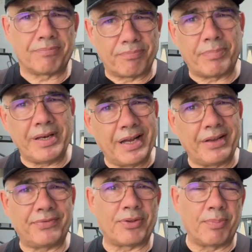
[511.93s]
Be
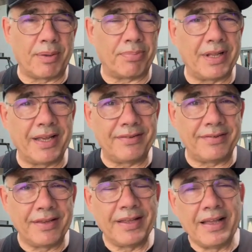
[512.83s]
nice to me,
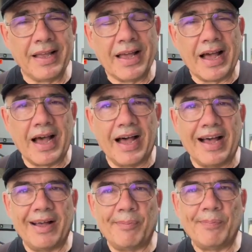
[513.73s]
please.
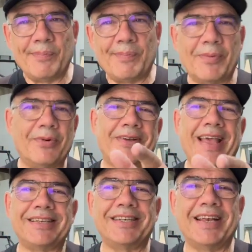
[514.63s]
But we'll
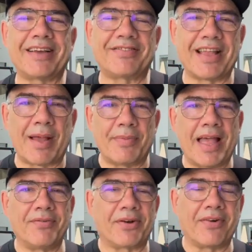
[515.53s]
catch you next time.
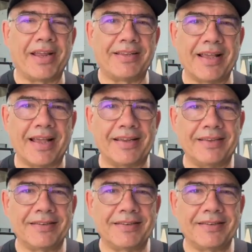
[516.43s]
Have a great day.